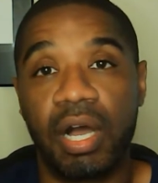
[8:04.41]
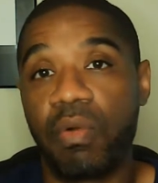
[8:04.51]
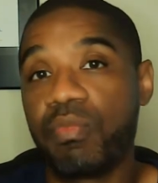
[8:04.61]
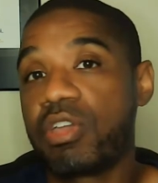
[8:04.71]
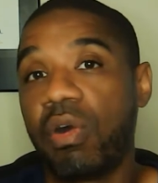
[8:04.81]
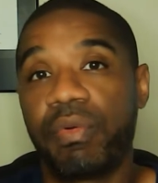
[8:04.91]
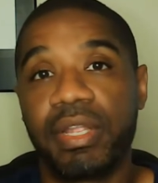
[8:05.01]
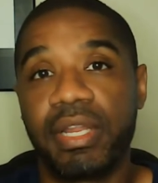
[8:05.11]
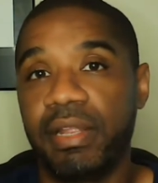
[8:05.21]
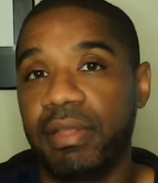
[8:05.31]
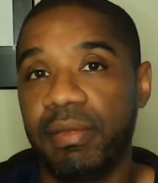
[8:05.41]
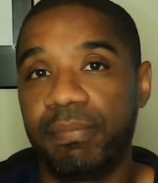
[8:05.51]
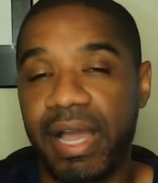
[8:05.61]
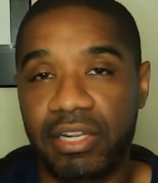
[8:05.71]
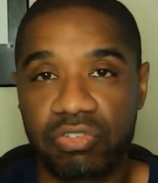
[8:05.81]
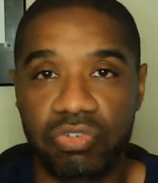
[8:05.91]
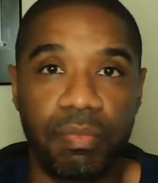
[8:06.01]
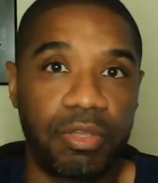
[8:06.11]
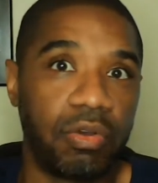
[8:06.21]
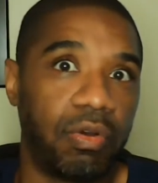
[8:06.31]
We go in and buy a
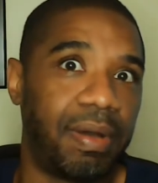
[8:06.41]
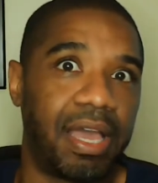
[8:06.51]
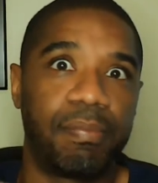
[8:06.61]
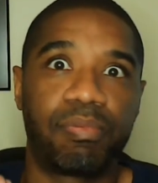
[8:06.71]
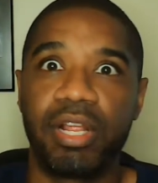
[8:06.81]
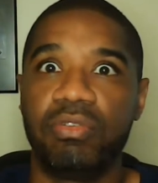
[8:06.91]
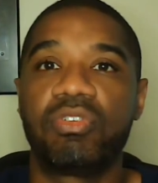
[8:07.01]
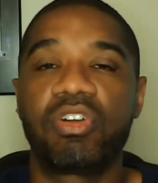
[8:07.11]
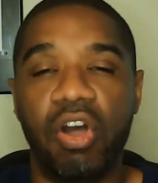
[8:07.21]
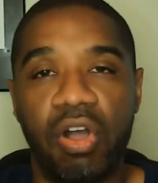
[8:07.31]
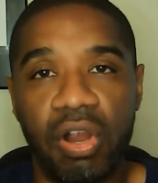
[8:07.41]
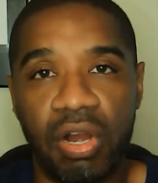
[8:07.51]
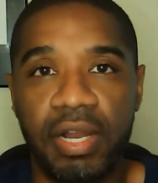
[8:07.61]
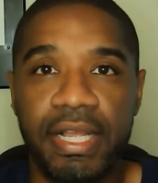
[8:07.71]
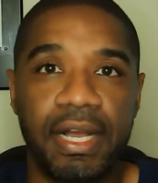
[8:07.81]
trip. We go and buy a brand new car,